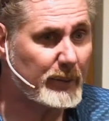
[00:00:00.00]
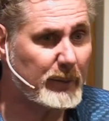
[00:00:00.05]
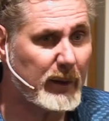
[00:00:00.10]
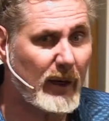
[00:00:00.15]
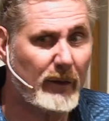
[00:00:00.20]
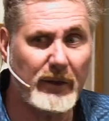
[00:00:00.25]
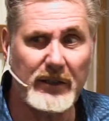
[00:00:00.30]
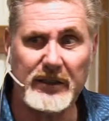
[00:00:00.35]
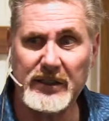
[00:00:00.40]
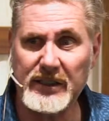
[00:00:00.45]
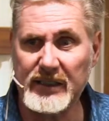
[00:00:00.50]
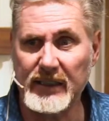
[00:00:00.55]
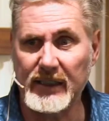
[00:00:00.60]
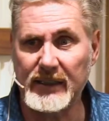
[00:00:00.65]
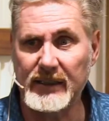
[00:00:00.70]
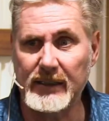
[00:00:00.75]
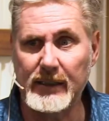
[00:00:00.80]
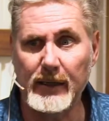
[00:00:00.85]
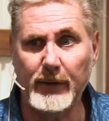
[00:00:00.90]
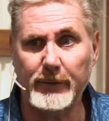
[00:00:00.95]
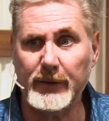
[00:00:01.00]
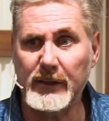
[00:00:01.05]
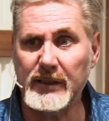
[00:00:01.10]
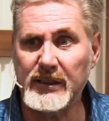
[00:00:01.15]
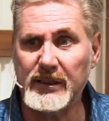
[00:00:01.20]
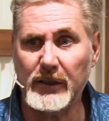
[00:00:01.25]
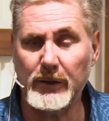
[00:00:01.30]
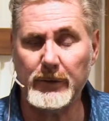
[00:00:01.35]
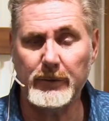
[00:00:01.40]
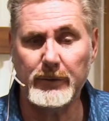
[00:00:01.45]
probably just a
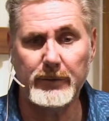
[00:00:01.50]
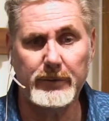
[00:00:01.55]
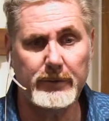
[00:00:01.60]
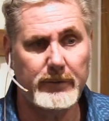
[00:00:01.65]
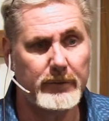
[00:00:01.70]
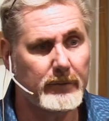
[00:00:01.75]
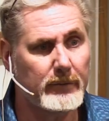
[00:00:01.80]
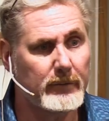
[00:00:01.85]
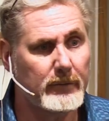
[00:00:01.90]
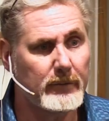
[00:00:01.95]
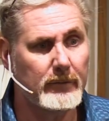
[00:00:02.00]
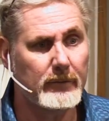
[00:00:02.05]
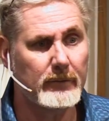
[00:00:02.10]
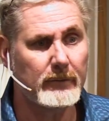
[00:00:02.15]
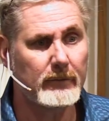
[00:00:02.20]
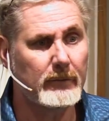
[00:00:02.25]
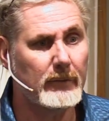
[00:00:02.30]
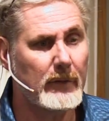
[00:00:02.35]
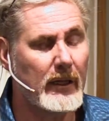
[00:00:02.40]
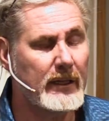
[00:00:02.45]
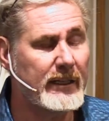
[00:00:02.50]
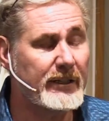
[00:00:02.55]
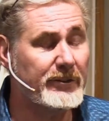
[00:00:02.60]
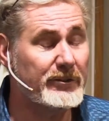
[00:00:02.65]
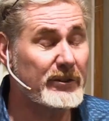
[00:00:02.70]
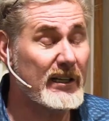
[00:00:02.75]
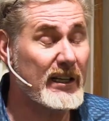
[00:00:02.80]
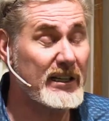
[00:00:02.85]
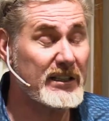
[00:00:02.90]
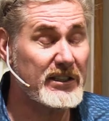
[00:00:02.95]
difference of an
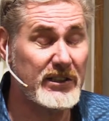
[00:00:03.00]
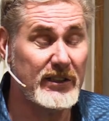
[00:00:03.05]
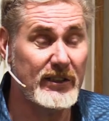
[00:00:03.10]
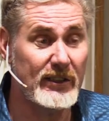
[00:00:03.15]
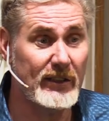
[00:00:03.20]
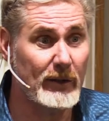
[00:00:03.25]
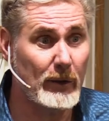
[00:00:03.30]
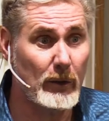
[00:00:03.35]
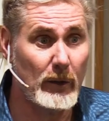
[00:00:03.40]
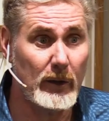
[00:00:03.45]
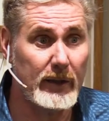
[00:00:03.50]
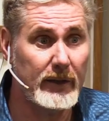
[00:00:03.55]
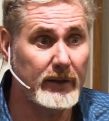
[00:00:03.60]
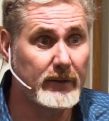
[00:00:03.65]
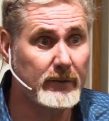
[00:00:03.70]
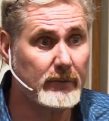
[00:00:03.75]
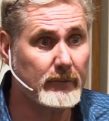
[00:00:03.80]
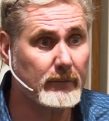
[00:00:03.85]
introduction to the Lord.